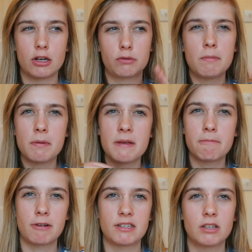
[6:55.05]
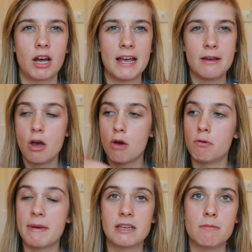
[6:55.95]
Because when we're being pressed high,
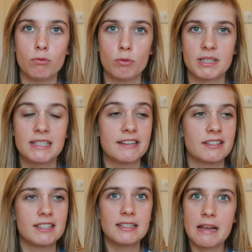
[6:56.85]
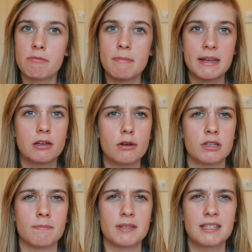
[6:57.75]
we're making more mistakes. And today we made
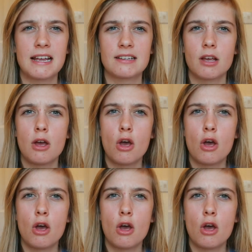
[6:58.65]
loads of mistakes.